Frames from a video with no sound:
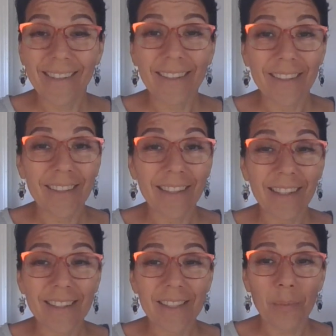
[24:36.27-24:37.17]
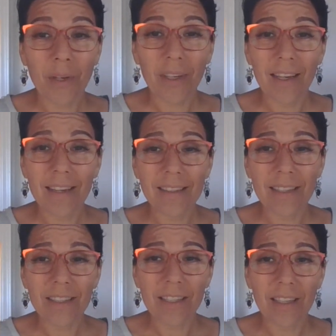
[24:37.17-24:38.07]
You're going to get some
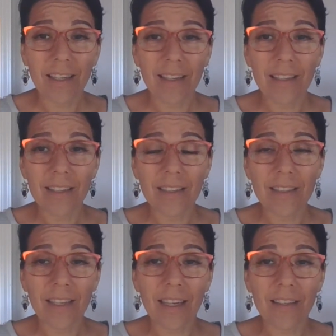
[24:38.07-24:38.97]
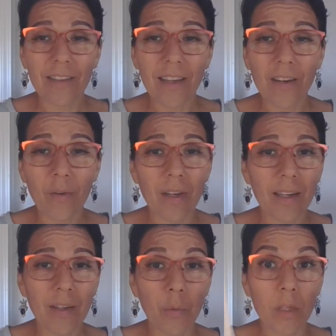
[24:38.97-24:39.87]
organization together there
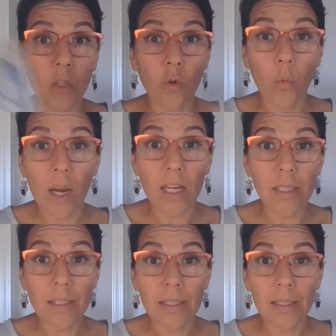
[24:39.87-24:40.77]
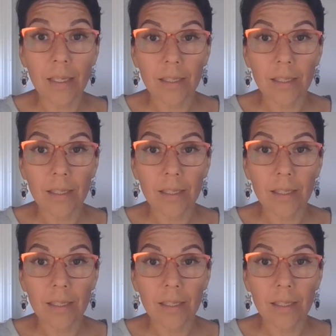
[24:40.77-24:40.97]
with grace.